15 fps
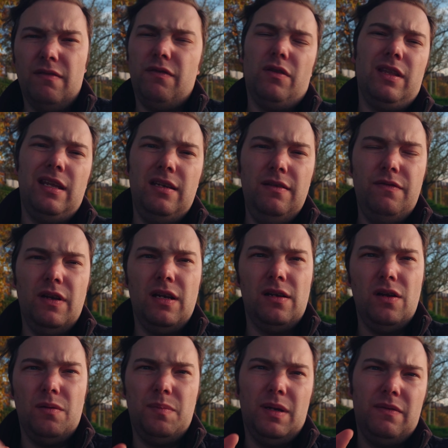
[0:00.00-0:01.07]
for the ND
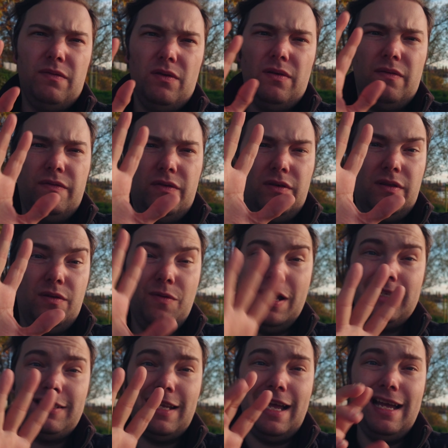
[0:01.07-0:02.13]
filter not, but for the
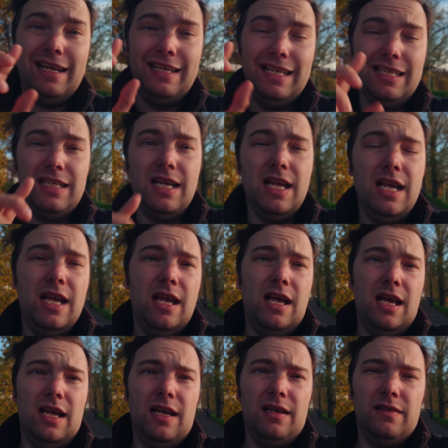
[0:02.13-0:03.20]
rest I did
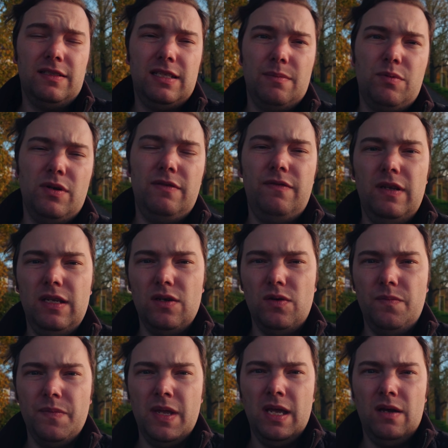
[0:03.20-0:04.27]
a separate
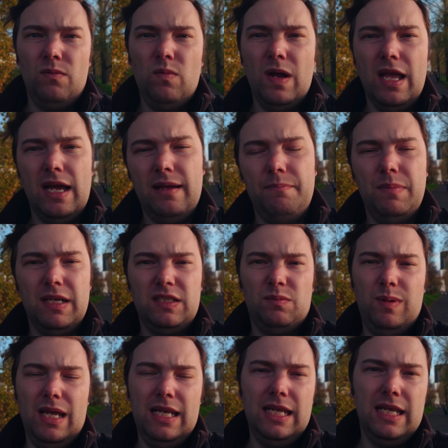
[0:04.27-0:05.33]
video where I'm
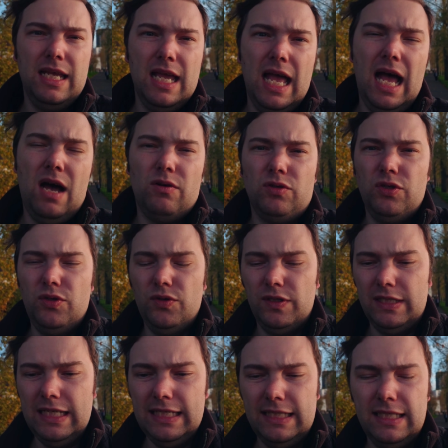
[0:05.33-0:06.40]
explaining how to
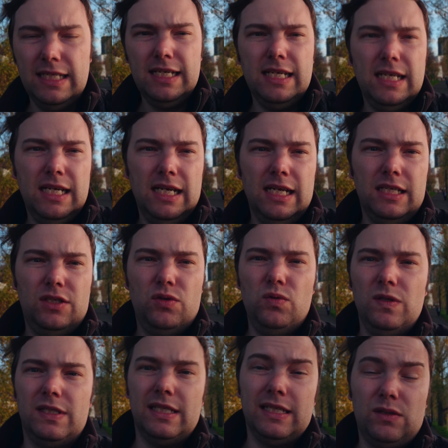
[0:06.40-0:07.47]
use these
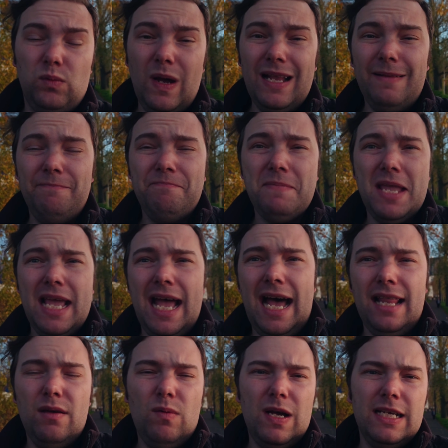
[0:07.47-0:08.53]
tools as well.
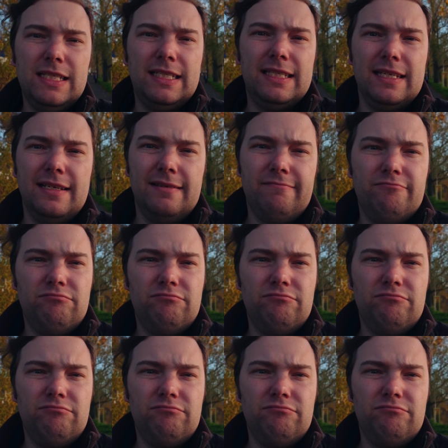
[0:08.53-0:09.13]
Otherwise,